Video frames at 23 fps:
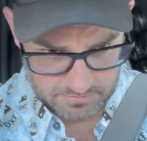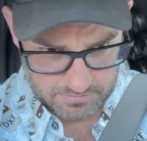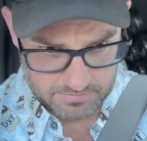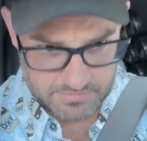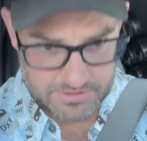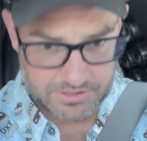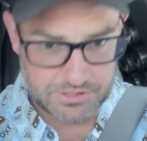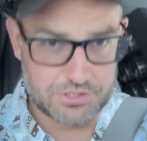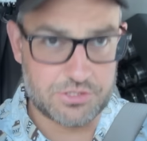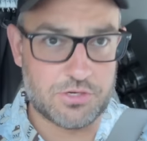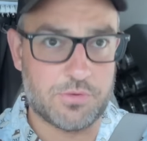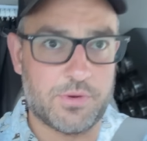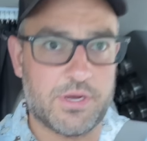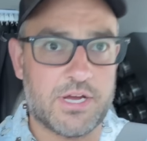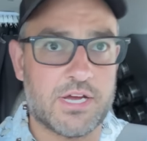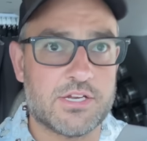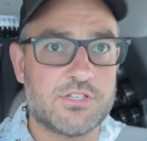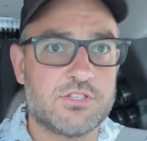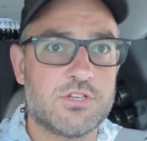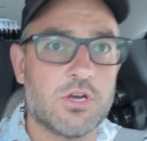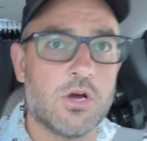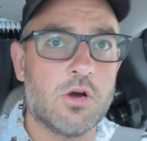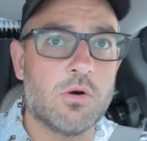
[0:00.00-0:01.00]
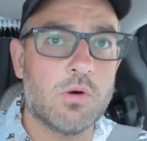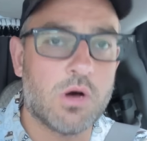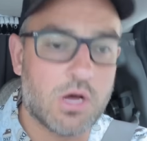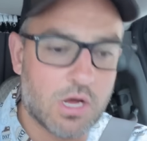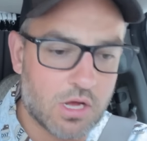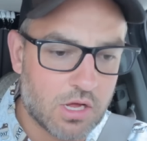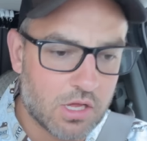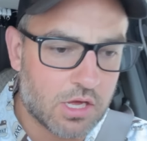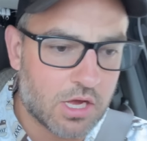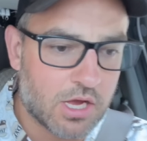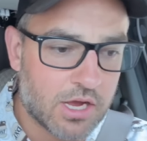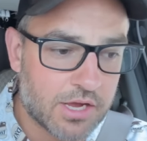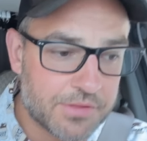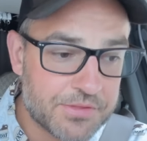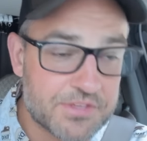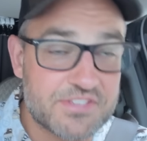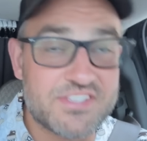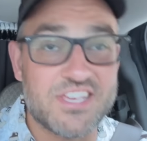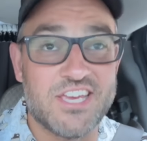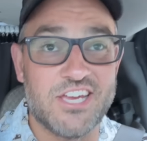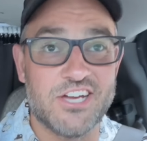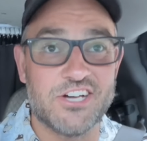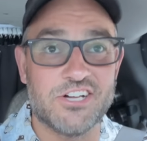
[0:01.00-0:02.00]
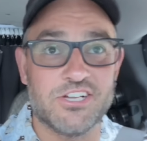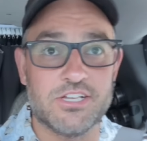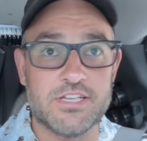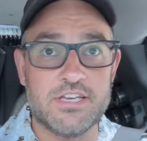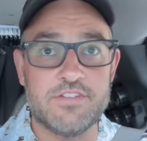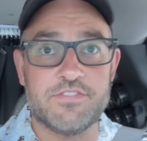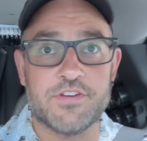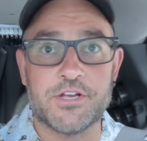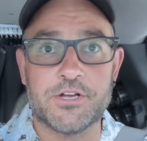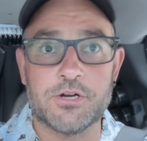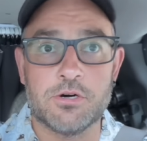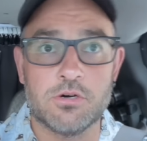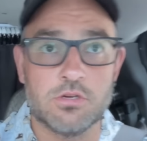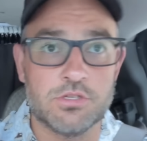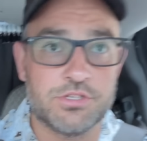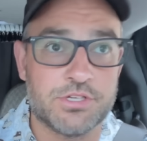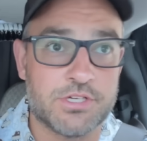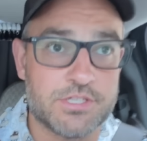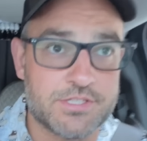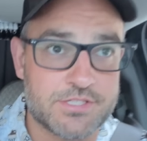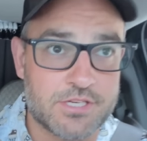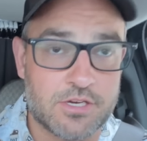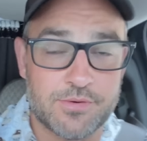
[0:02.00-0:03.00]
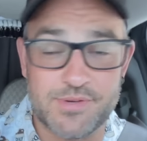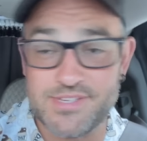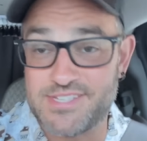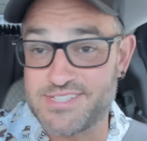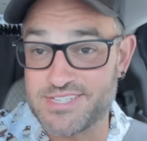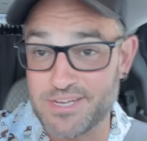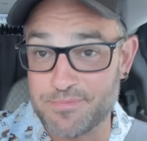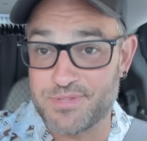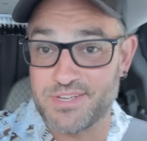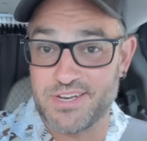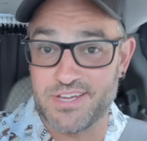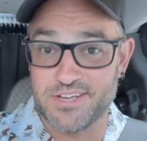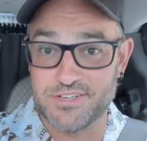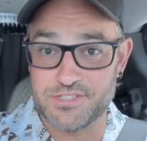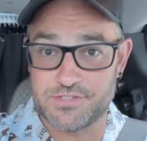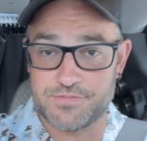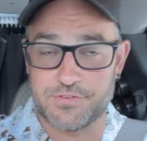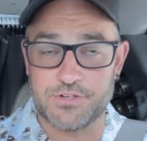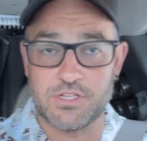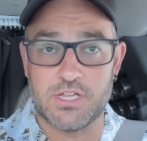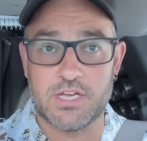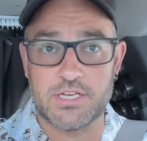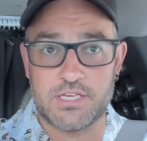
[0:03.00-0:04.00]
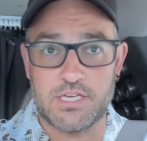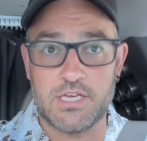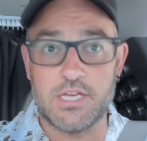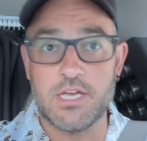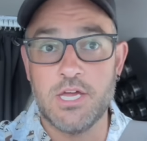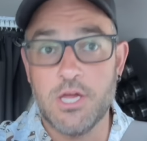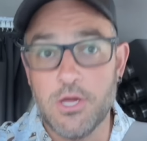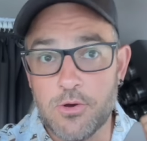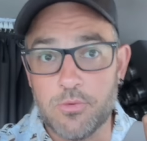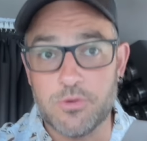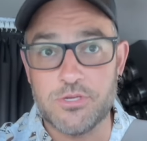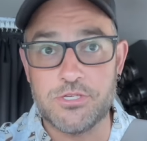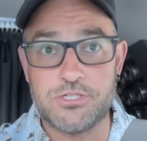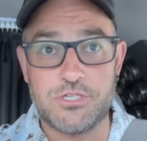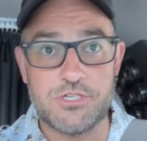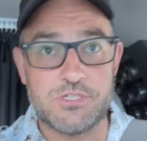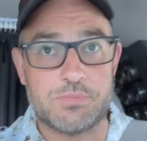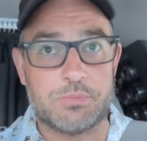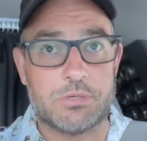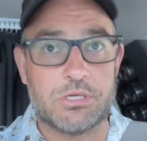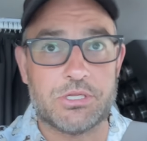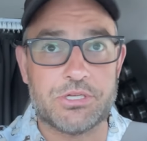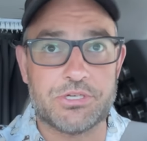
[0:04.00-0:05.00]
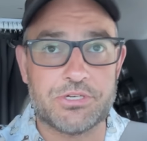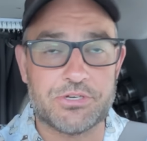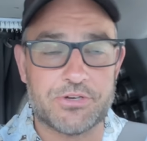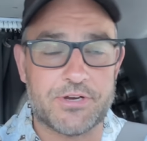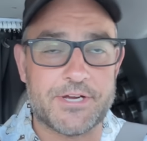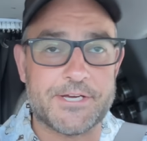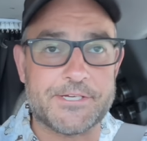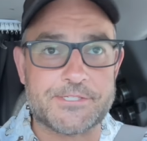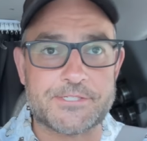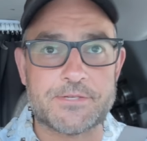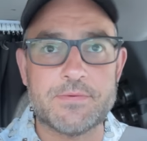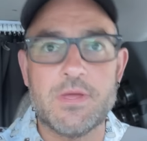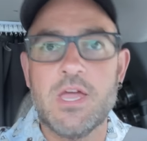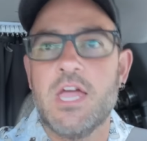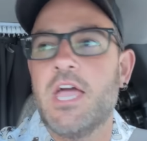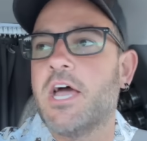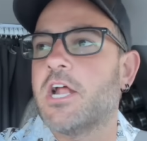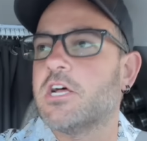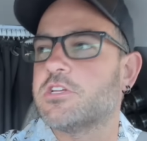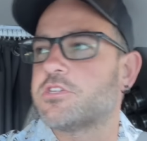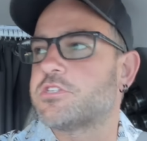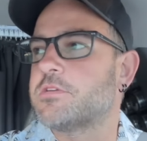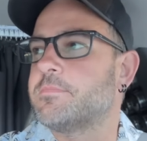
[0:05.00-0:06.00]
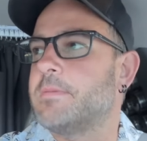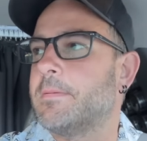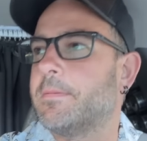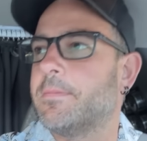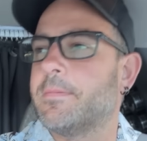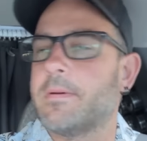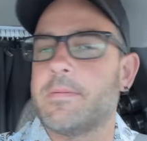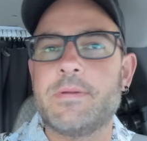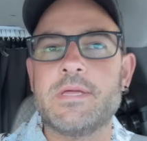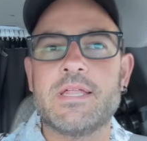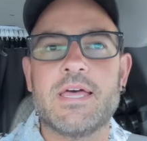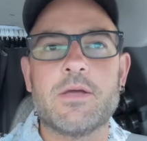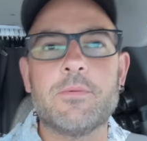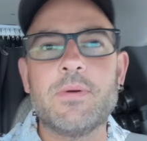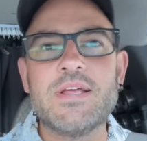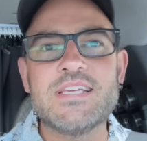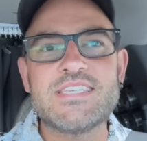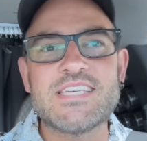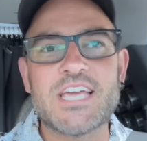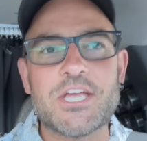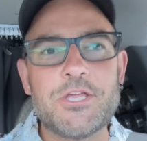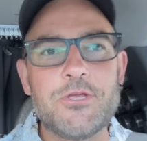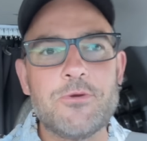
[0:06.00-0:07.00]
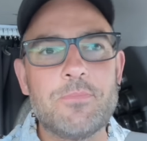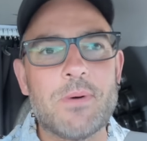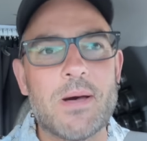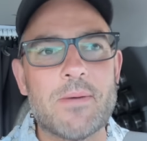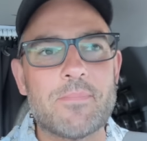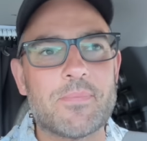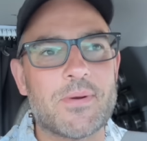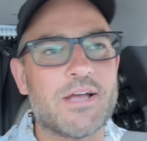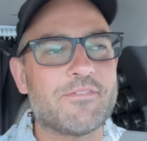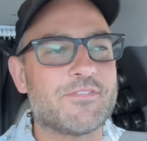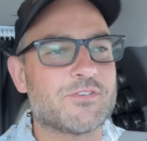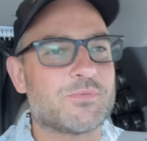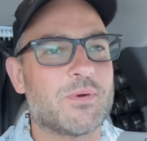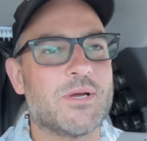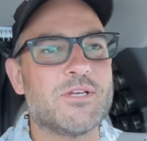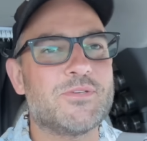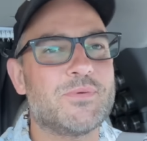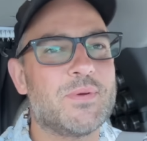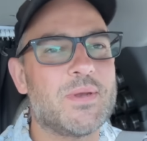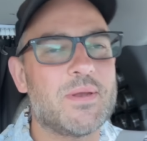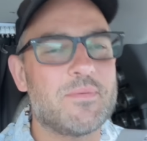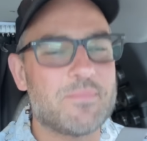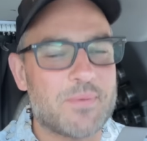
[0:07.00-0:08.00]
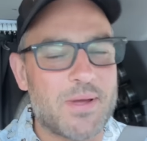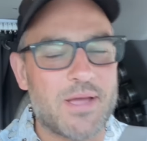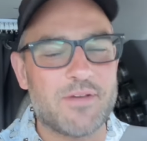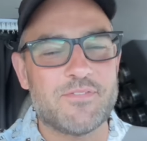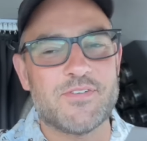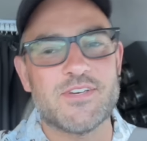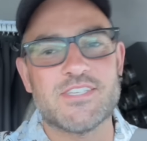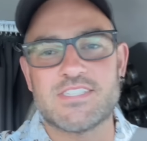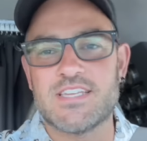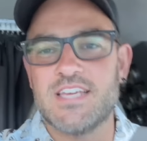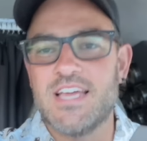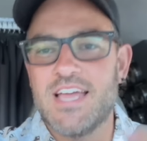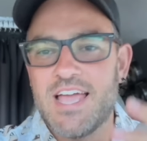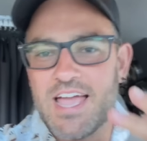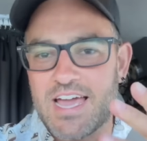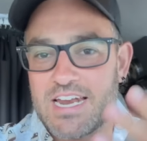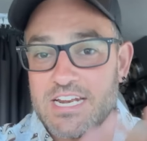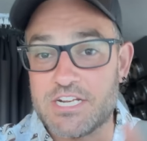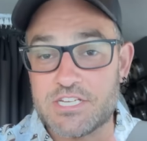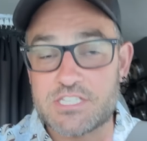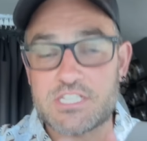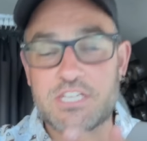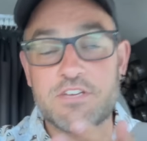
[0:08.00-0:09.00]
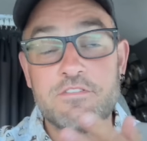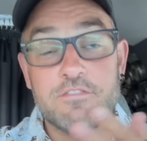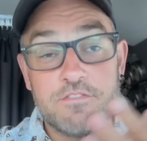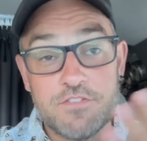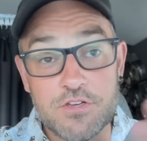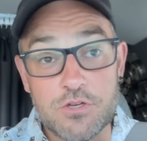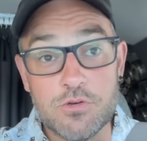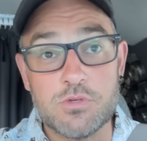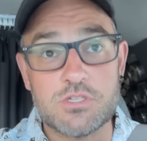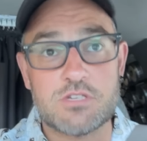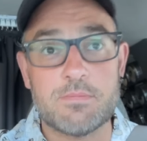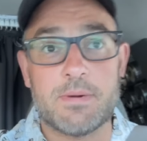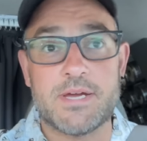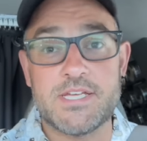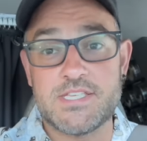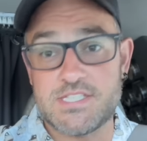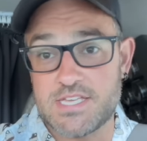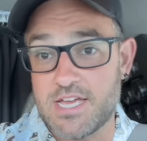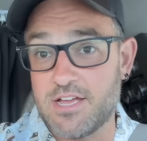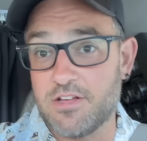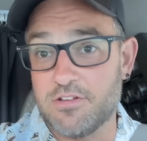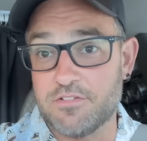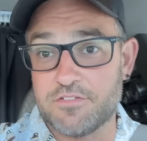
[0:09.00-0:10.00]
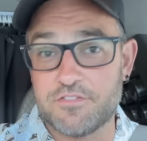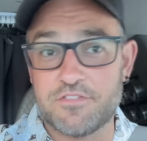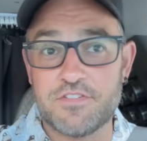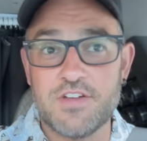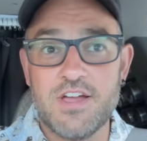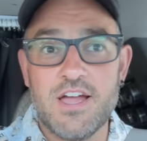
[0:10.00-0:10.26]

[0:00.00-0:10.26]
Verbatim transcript: Make sure we got tow haul on. This hill leaving Golden is always something else for Lucky when she's pulling Grace. And also some people might be like, wait a second, you bought breakfast, why aren't you eating breakfast? And I just confused myself.